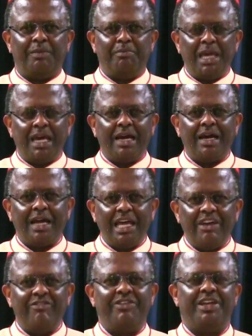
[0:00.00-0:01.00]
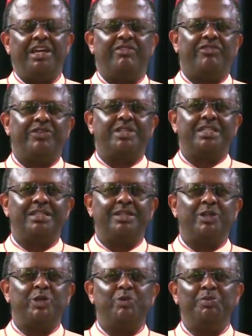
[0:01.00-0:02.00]
make every effort
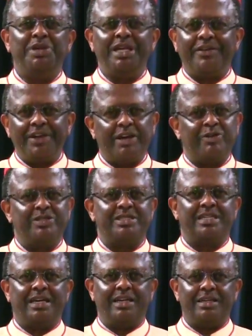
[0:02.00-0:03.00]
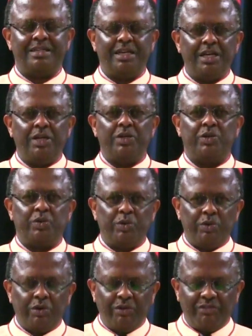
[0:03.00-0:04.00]
to be reconciled
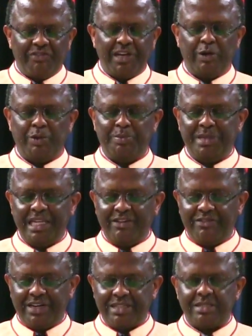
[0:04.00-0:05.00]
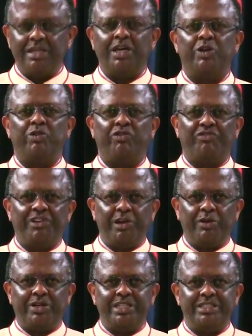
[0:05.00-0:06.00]
to fellow believers, to
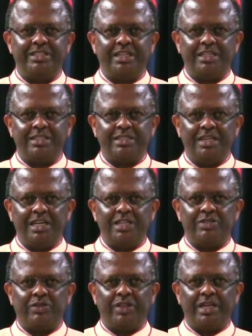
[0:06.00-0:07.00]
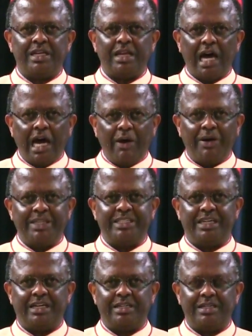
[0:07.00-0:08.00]
fellow Christians, so that our
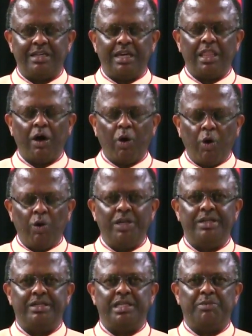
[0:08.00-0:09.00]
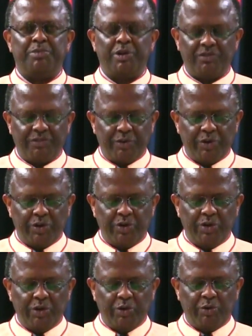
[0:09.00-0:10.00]
church, the holy temple of God,
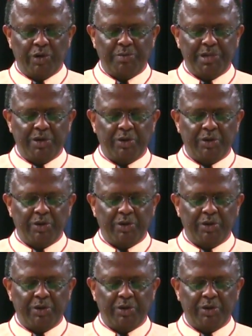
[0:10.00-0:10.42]
will be